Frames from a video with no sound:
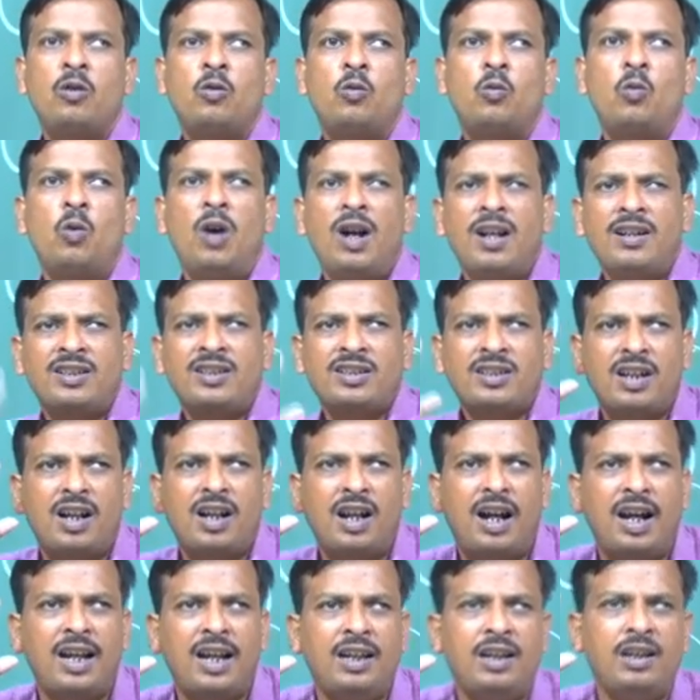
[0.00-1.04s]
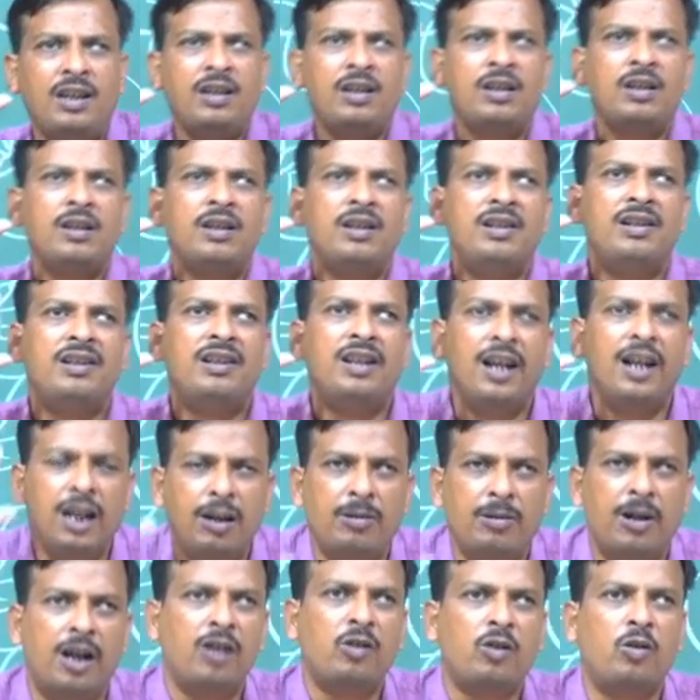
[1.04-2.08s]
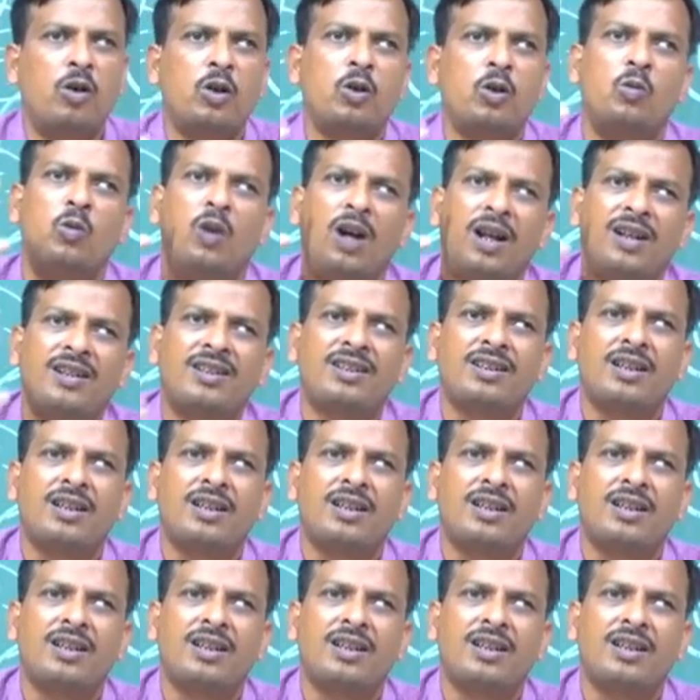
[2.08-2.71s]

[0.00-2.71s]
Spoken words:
once I deliver or once